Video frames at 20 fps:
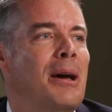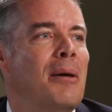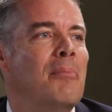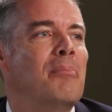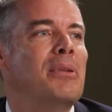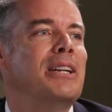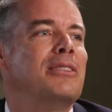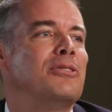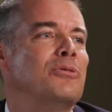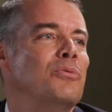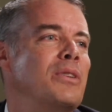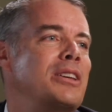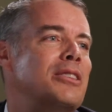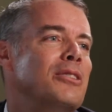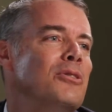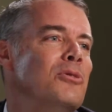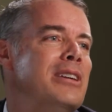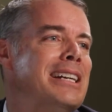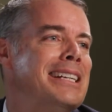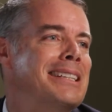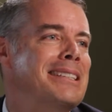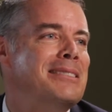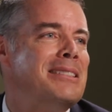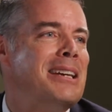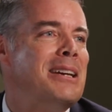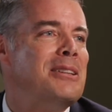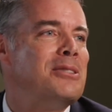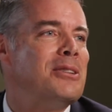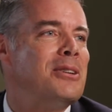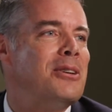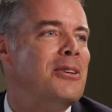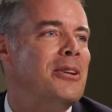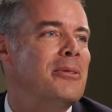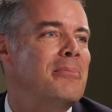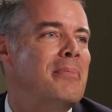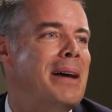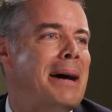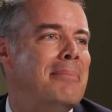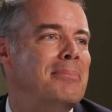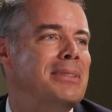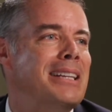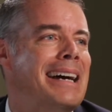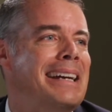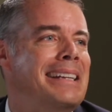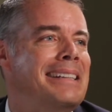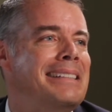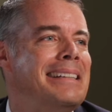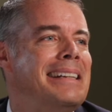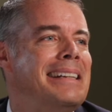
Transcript: but it's with an organization called MapLight.